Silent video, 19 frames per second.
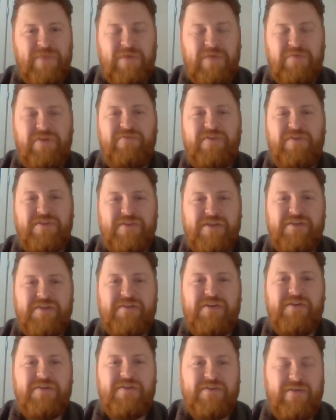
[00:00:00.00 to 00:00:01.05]
But if it's
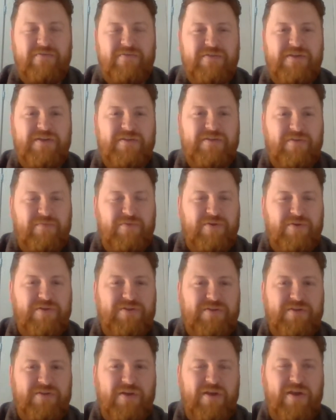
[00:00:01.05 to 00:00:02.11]
16s, 70s
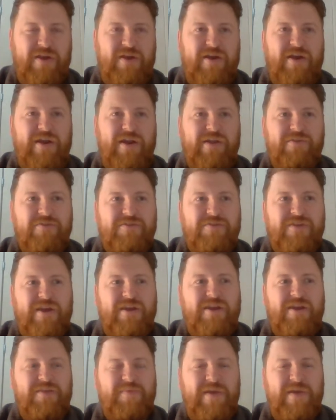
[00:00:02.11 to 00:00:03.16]
onwards, and it looks
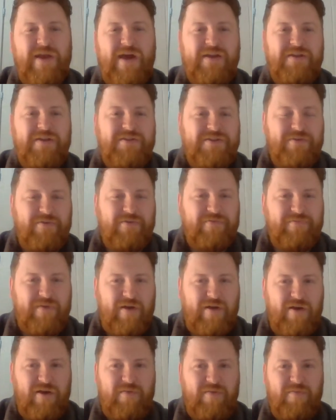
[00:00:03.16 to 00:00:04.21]
like it's been added to a
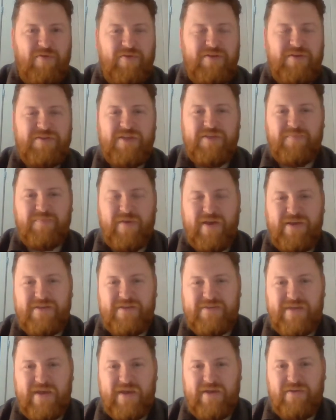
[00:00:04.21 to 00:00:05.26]
farm or it sits by
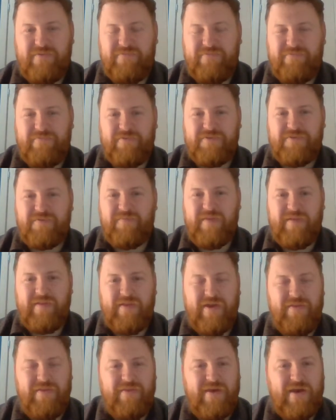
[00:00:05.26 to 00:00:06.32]
itself or something
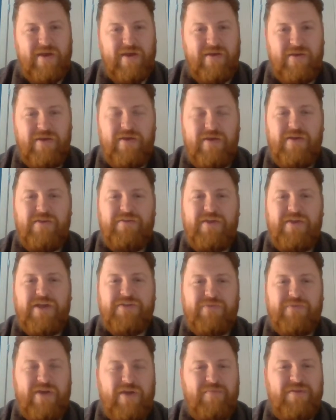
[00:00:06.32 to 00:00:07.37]
like that, that's
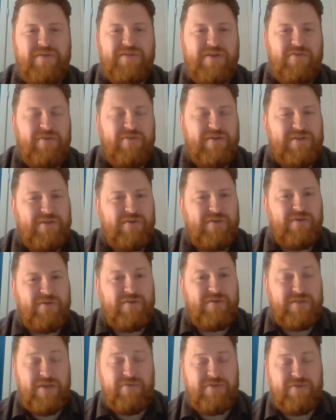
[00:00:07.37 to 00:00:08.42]
when I'd be
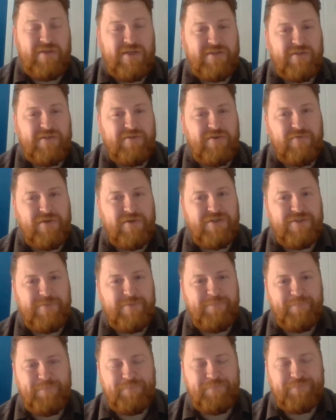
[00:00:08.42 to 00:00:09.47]
seriously asking the question.